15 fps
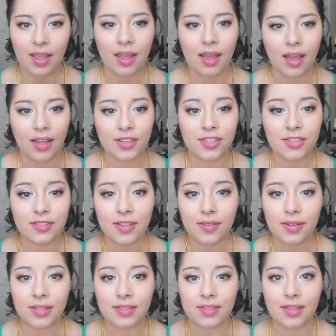I just
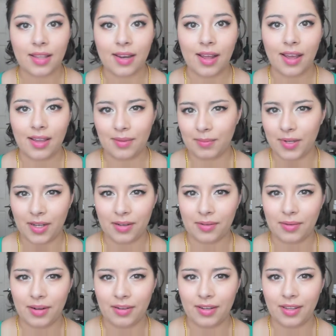noticed that I'm not
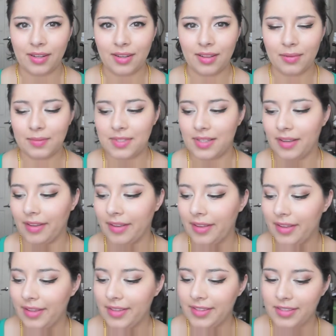wearing any lipstick.
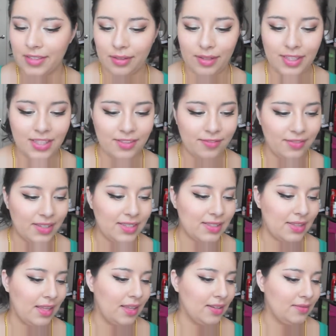So let's fix
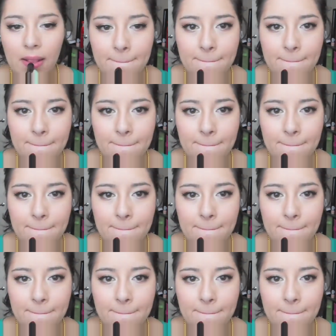that.